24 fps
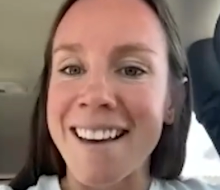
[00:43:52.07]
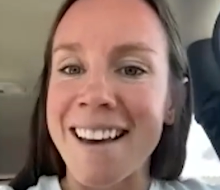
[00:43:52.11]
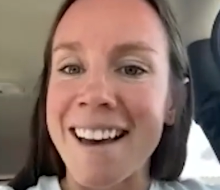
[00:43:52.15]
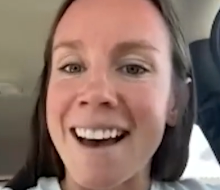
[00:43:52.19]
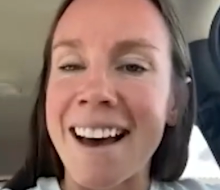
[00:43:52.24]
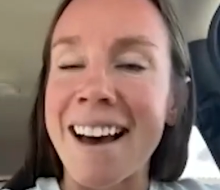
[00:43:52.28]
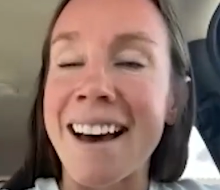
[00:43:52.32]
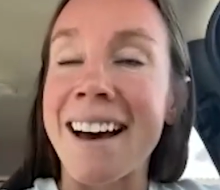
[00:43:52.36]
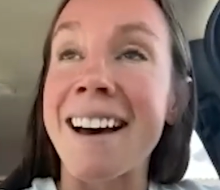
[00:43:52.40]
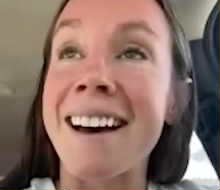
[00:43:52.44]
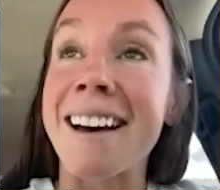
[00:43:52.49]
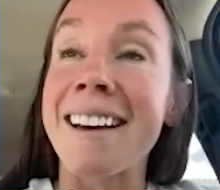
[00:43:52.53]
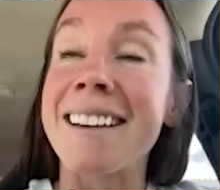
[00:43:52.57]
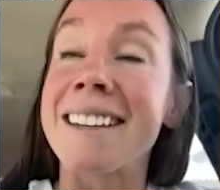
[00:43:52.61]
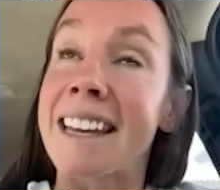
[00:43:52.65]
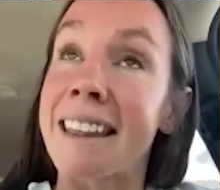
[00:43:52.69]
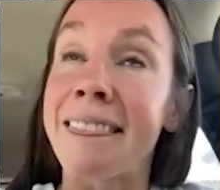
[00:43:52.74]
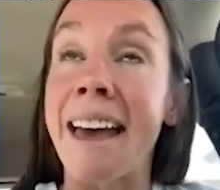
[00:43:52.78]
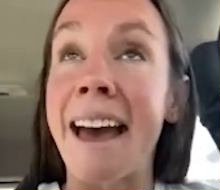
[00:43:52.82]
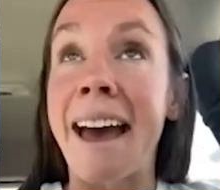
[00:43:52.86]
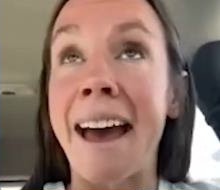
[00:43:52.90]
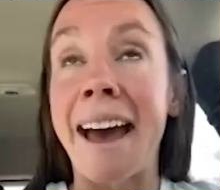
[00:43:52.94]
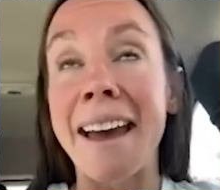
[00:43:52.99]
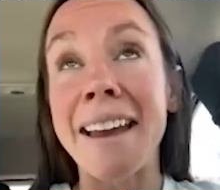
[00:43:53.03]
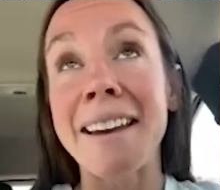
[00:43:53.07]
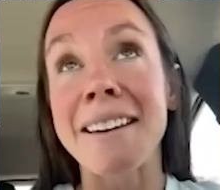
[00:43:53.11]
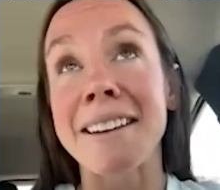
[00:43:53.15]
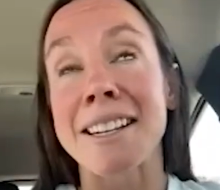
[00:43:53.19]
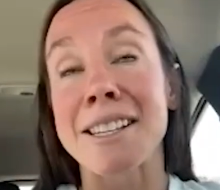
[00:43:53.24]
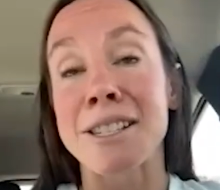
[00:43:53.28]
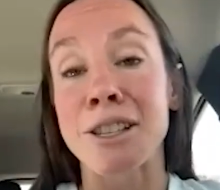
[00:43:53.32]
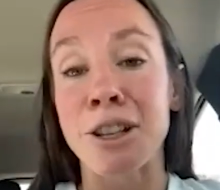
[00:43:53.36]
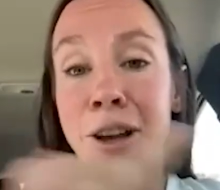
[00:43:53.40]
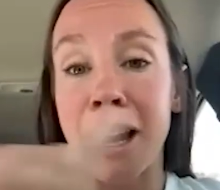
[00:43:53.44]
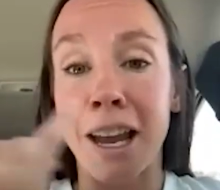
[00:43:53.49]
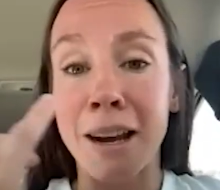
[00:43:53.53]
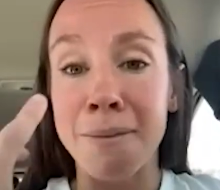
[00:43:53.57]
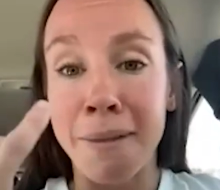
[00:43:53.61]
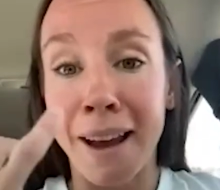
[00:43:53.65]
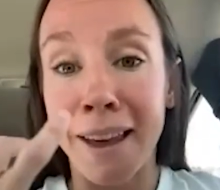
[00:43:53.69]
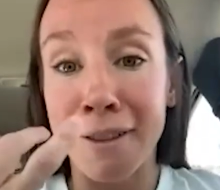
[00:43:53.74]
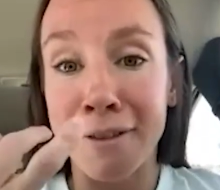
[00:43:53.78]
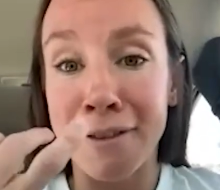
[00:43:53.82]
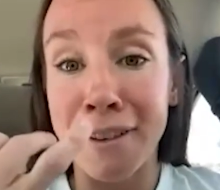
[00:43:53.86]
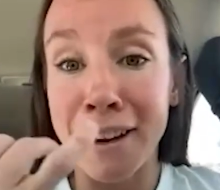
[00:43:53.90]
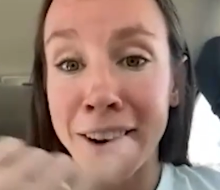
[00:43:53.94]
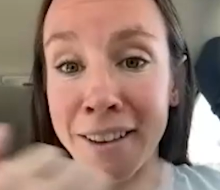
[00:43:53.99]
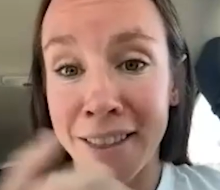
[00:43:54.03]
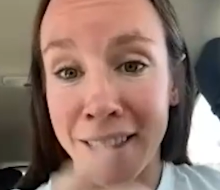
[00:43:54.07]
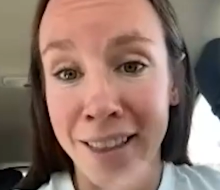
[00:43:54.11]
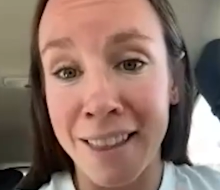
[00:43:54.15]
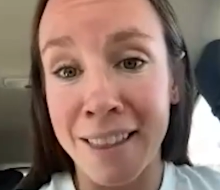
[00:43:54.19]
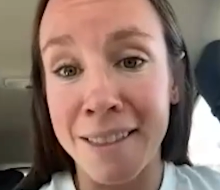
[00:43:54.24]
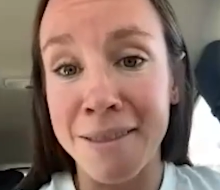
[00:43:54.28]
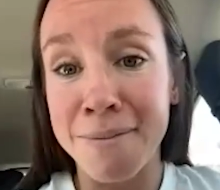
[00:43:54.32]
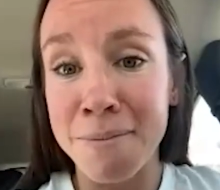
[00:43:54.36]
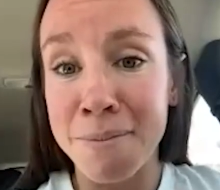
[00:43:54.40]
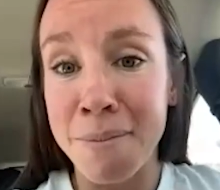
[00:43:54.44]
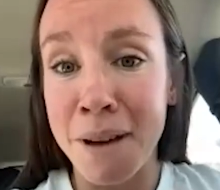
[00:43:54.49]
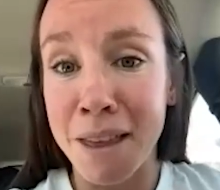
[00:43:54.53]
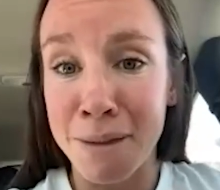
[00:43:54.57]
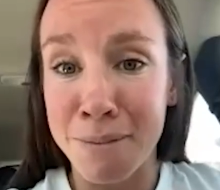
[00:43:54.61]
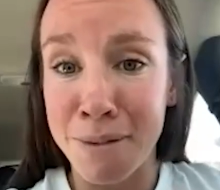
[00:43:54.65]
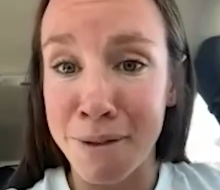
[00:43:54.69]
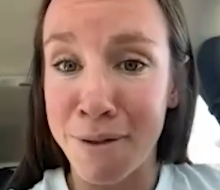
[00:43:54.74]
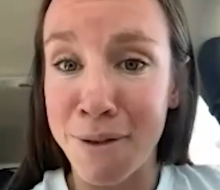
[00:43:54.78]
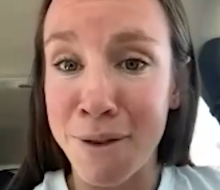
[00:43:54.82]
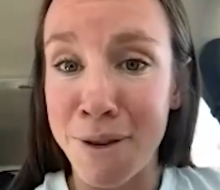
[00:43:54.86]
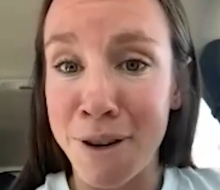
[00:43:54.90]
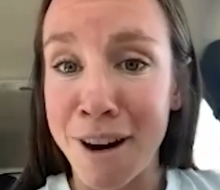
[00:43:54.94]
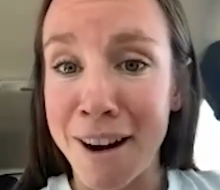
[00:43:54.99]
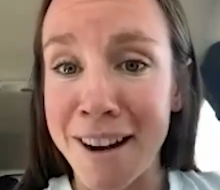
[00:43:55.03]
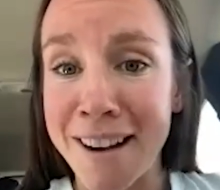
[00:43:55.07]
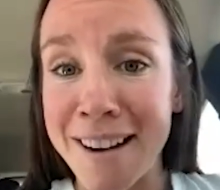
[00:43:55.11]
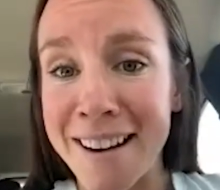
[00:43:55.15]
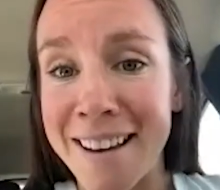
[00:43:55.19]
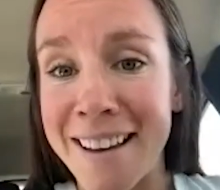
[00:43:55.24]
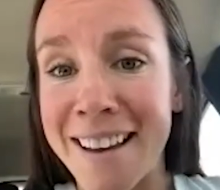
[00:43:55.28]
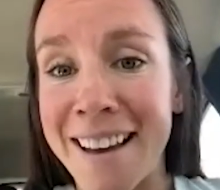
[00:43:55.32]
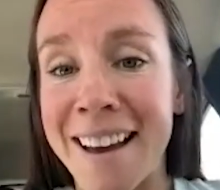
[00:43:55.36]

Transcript: Did that, dislocated my other finger the month before.